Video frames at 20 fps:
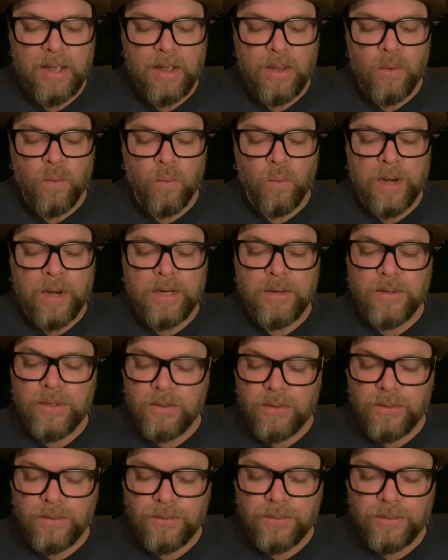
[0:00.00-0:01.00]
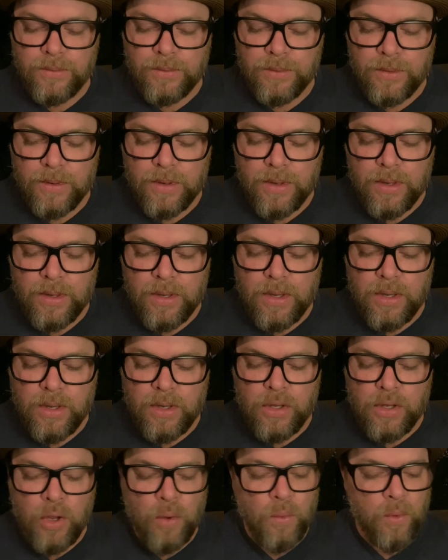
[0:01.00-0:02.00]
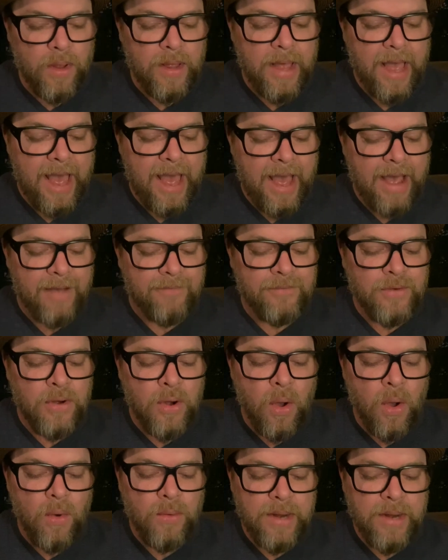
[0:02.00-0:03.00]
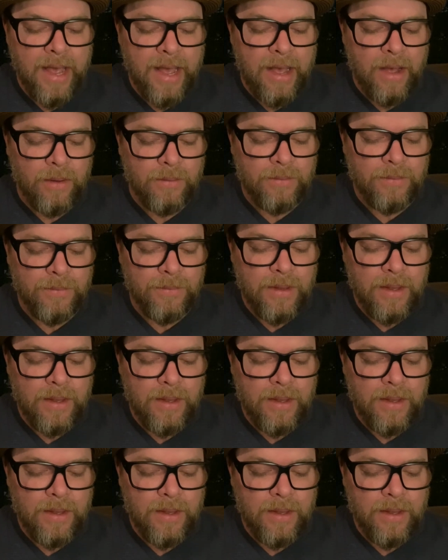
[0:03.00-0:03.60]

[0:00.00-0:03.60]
When you do, you will have no doubt